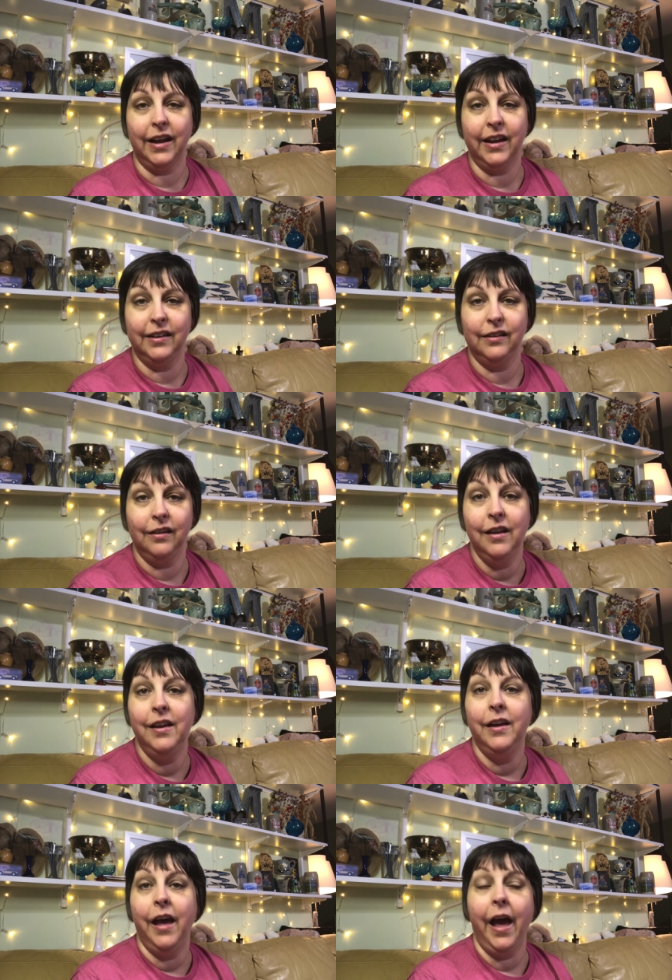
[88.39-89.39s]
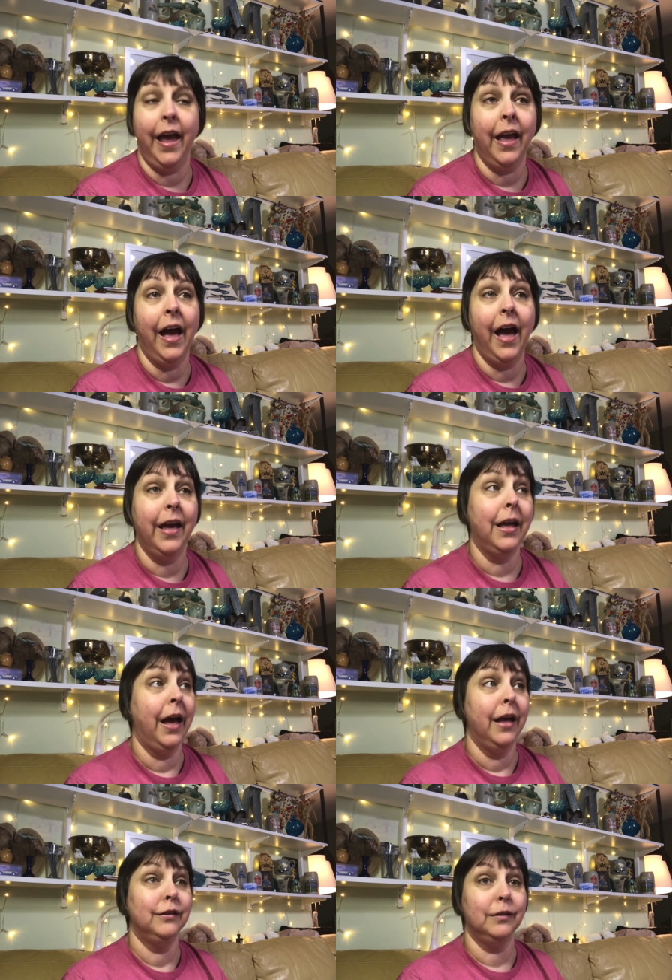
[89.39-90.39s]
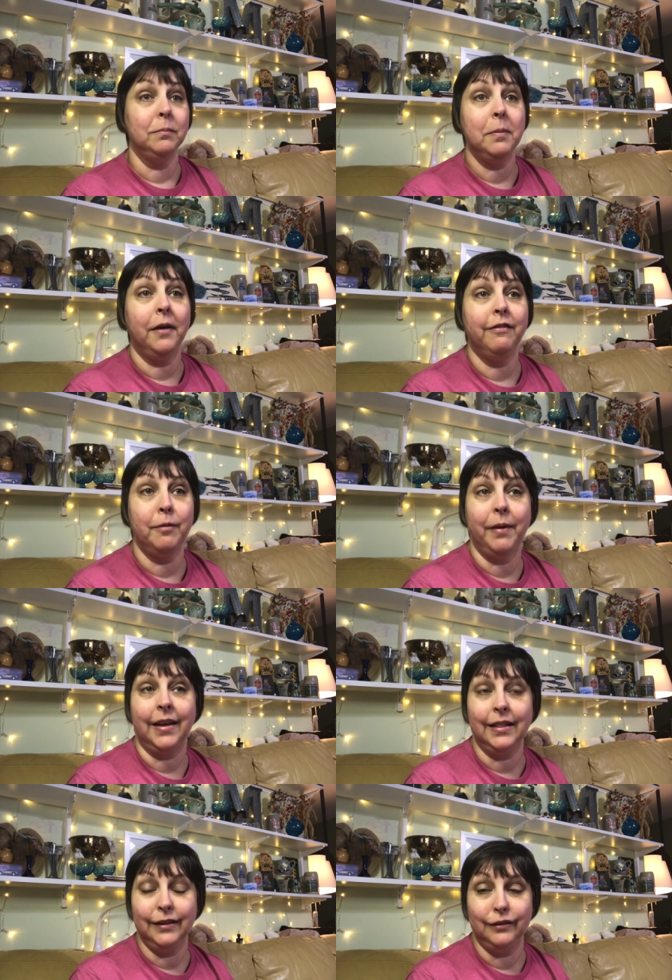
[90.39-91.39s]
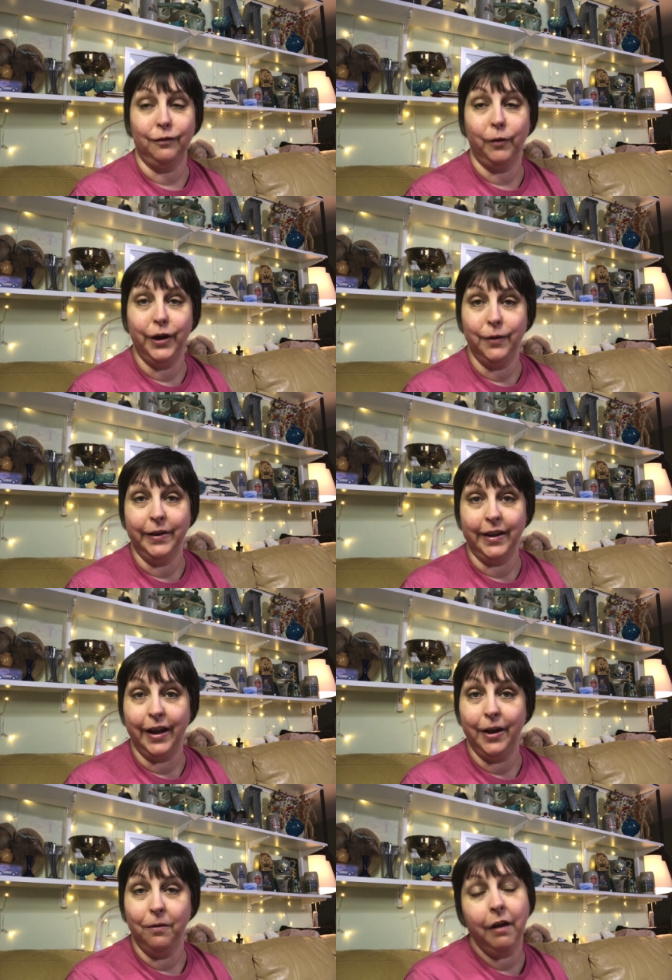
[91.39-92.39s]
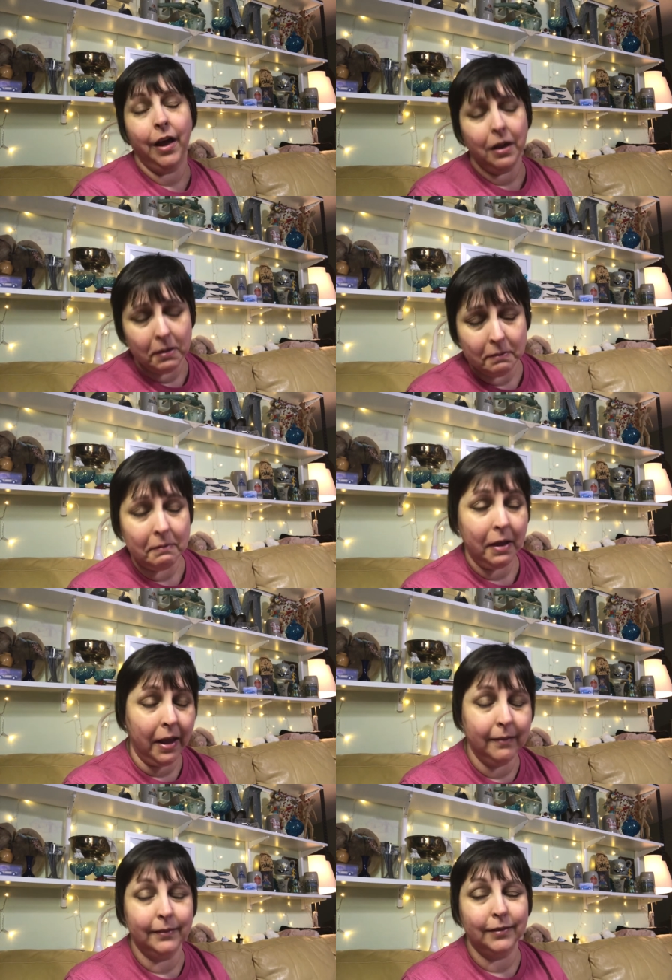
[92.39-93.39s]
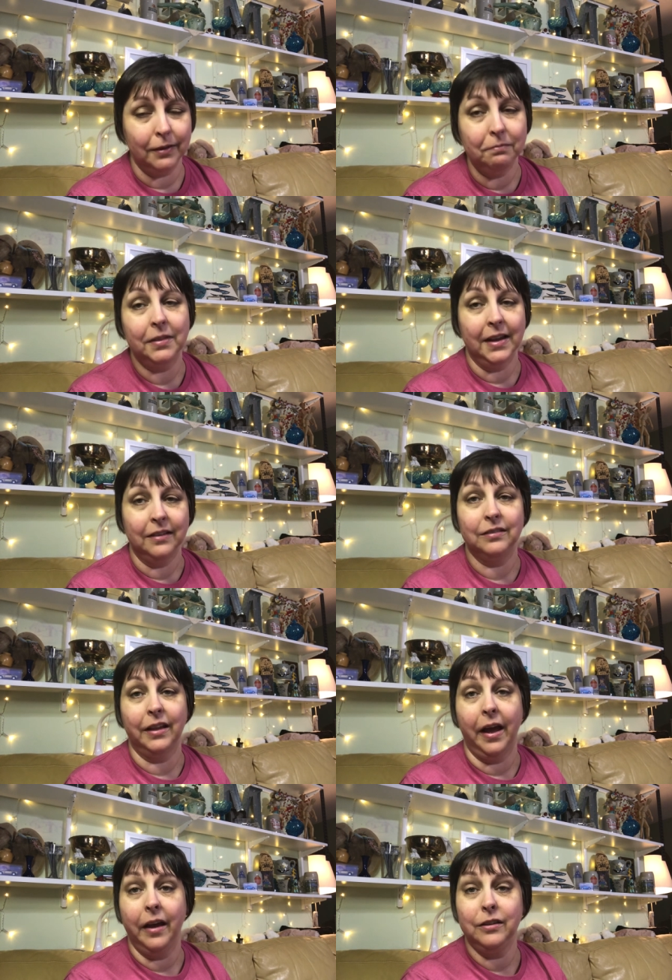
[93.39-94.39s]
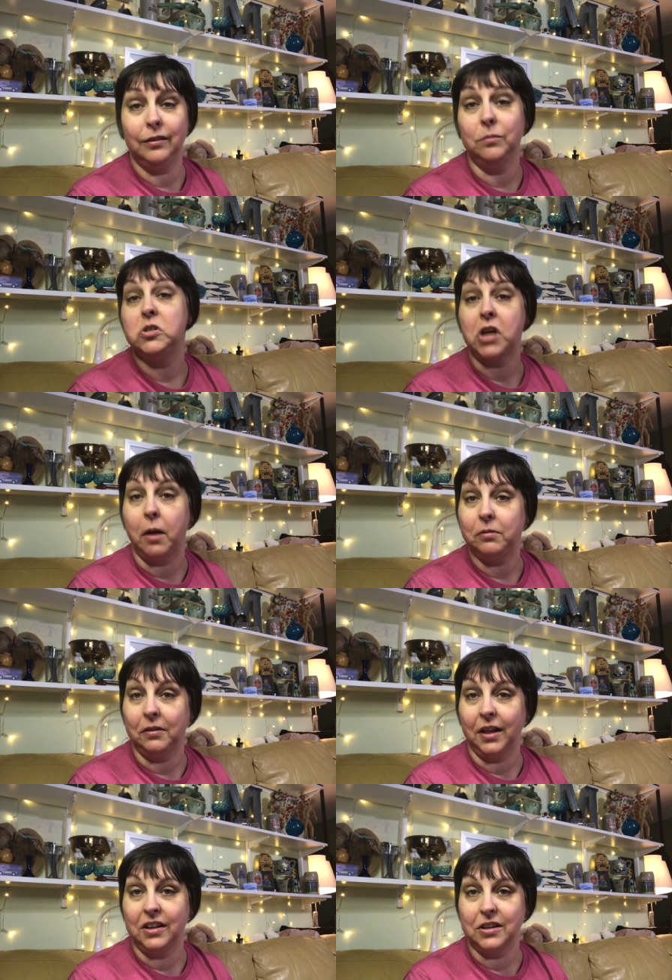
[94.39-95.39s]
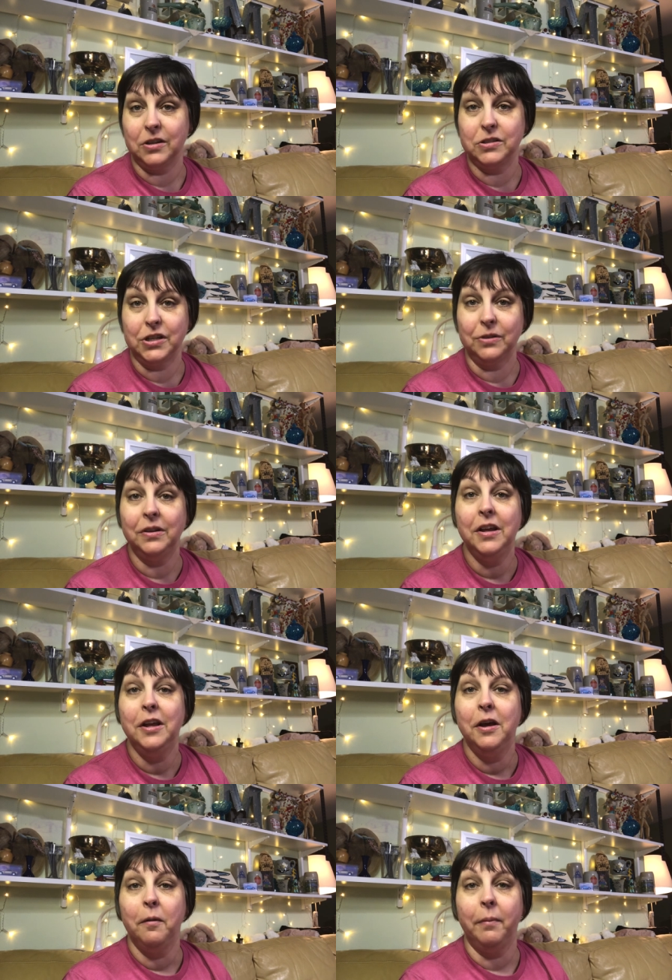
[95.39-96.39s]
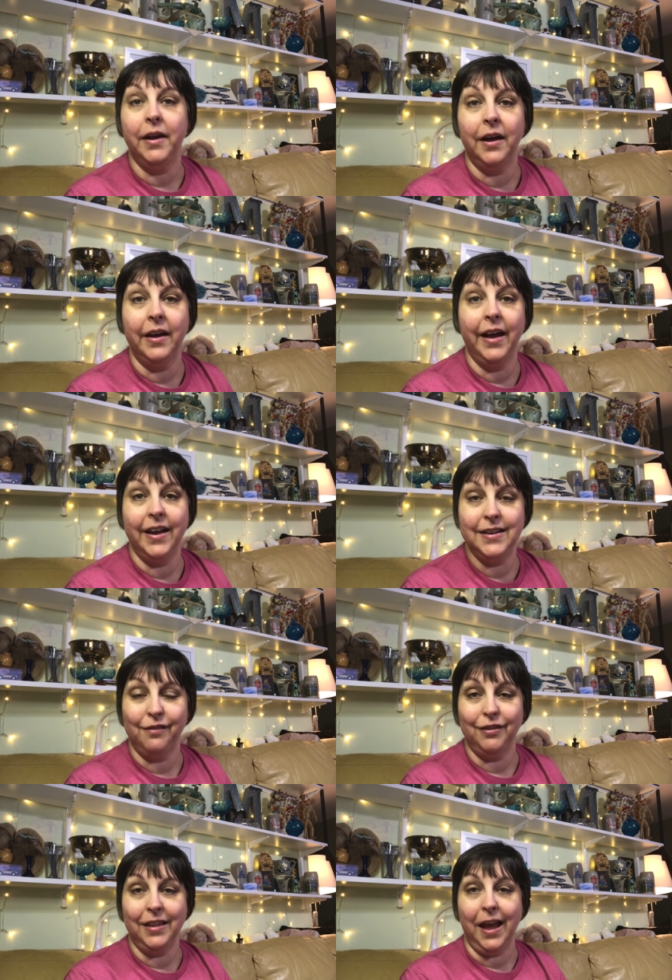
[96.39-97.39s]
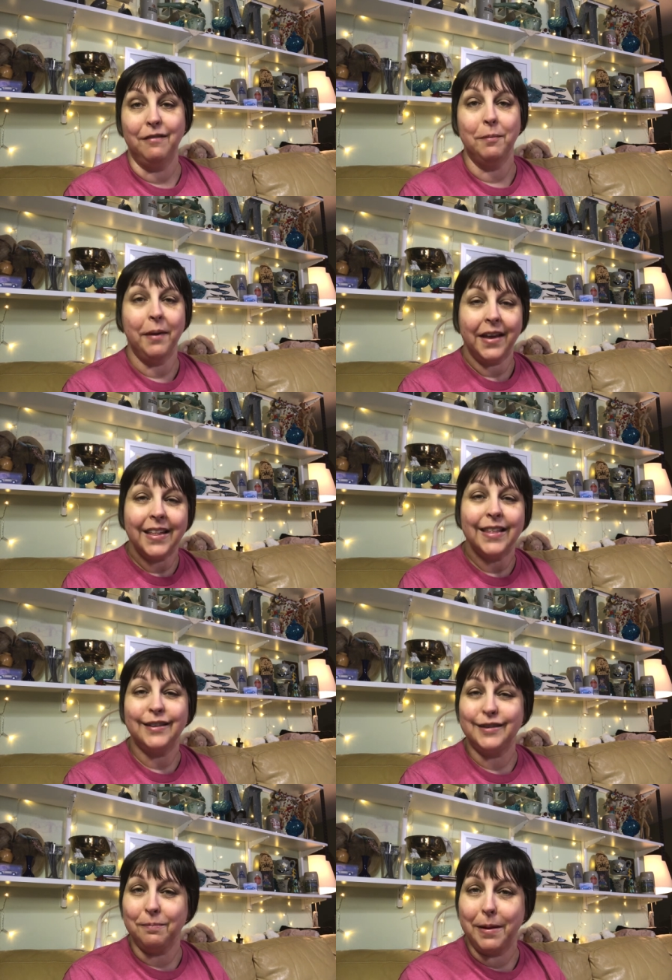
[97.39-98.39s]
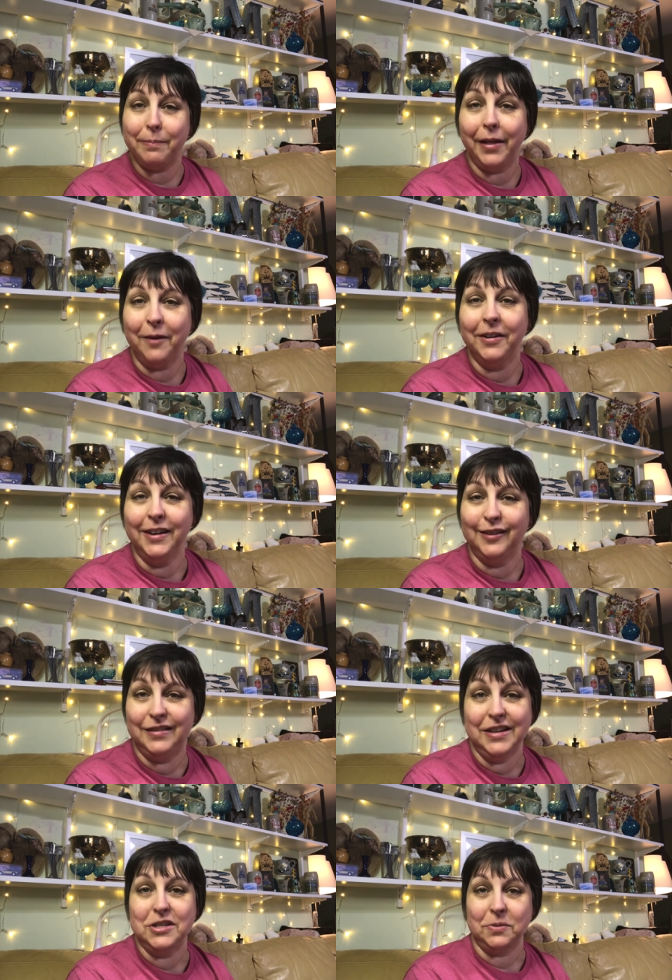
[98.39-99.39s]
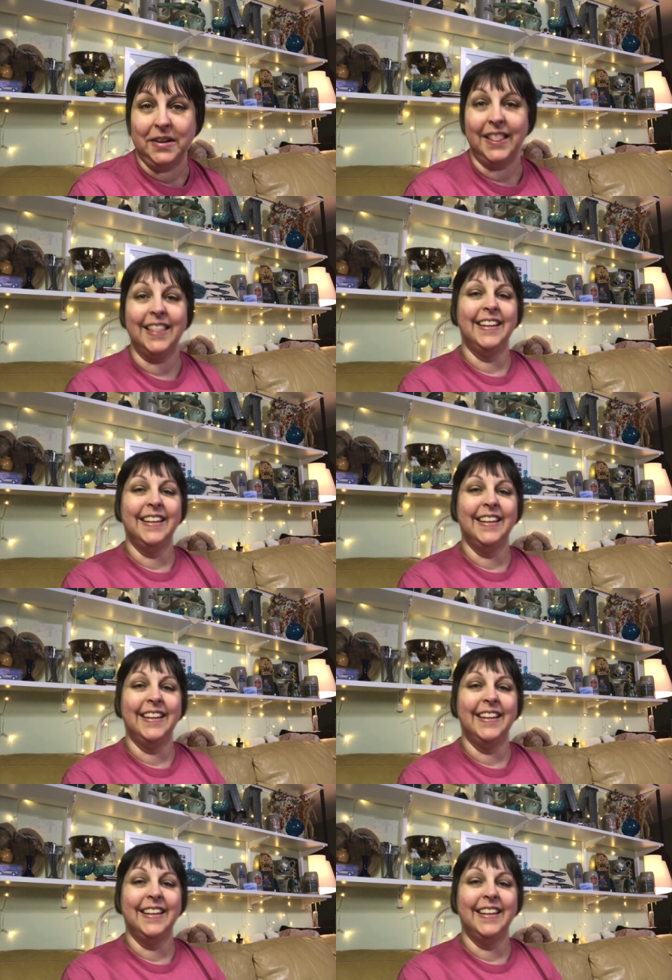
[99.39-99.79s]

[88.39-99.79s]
Uh, I, I, some people have a bucket list of where you want to go. I, I have some things that some shops I'd like to go to, but uh, I definitely have a bucket list of people I want to stitch with.